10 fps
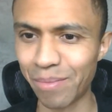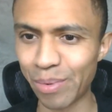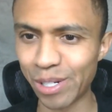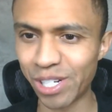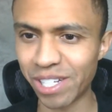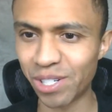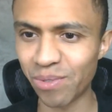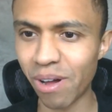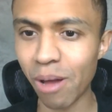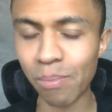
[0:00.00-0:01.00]
Appreciate
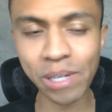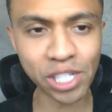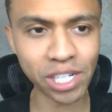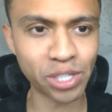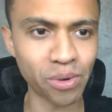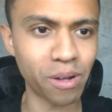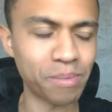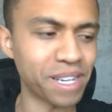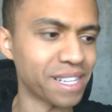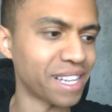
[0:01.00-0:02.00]
you all. I appreciate you all
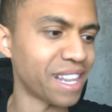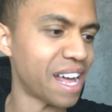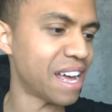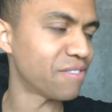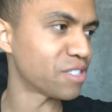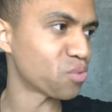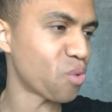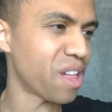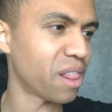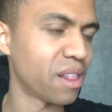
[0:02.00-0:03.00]
being on the live as
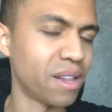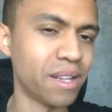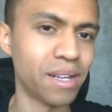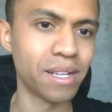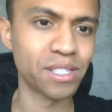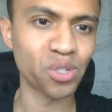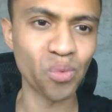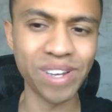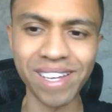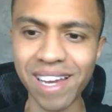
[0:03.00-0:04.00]
well. It's a
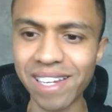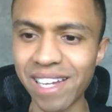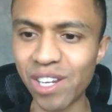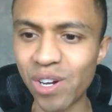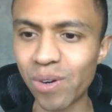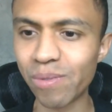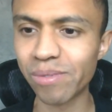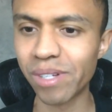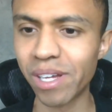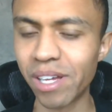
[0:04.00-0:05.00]
weekend. I
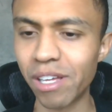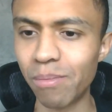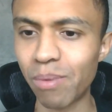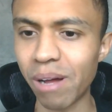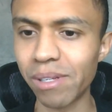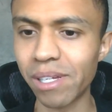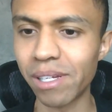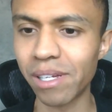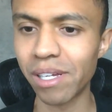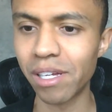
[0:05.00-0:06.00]
know you
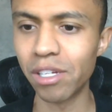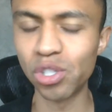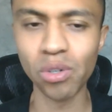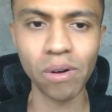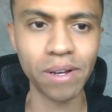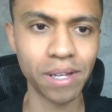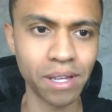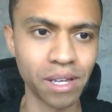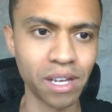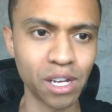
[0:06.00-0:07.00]
probably enjoy
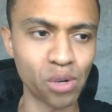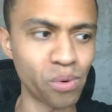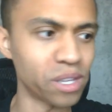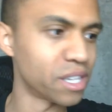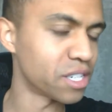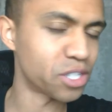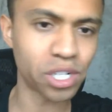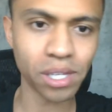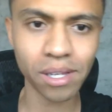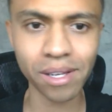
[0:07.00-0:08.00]
grilling and
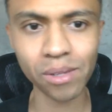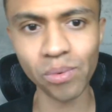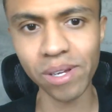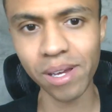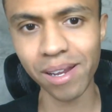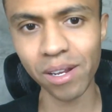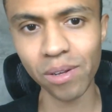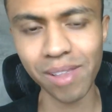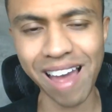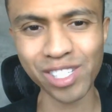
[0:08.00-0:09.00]
chilling on the weekend. I
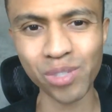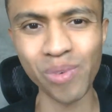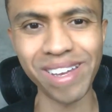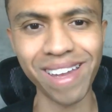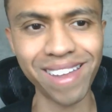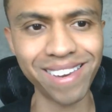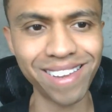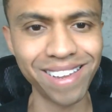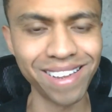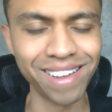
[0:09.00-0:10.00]
know last weekend
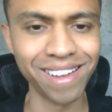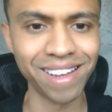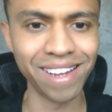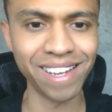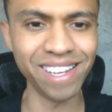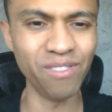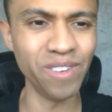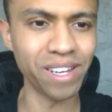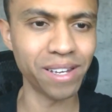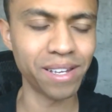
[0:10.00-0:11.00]

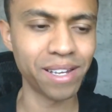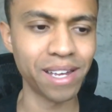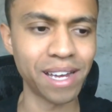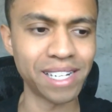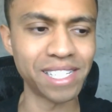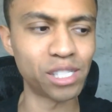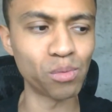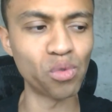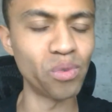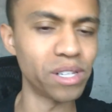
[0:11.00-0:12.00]
evening I did
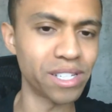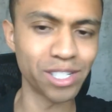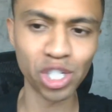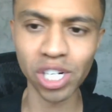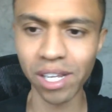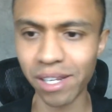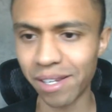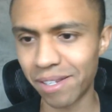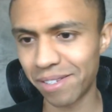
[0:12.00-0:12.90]
some grilling and chilling.